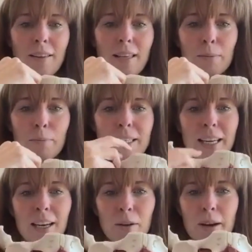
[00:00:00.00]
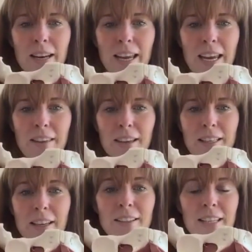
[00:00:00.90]
this particular one here that
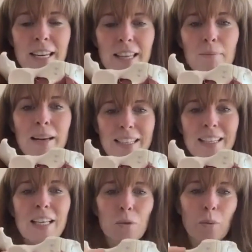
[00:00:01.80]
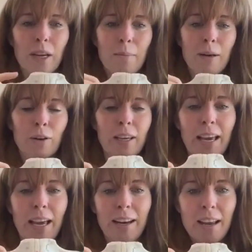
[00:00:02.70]
is underneath the bladder. That's what we're going to be
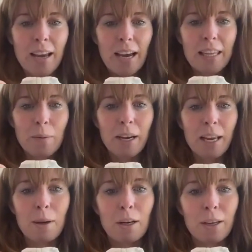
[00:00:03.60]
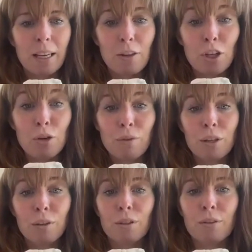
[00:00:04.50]
looking at. And then we're going to be looking at the
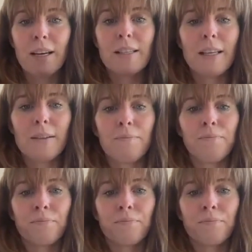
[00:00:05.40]
urethral sphincter.